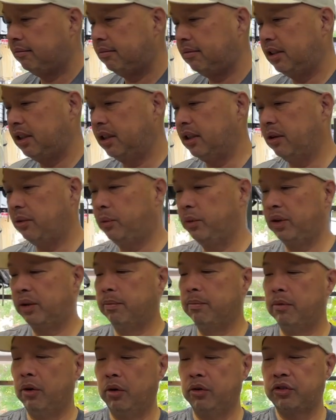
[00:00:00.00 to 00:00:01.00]
you know, with
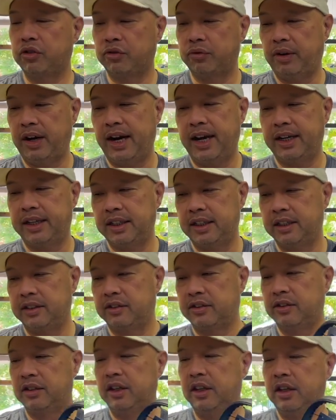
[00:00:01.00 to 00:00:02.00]
most
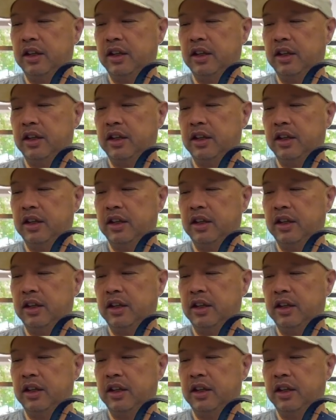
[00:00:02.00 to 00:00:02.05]
rackets,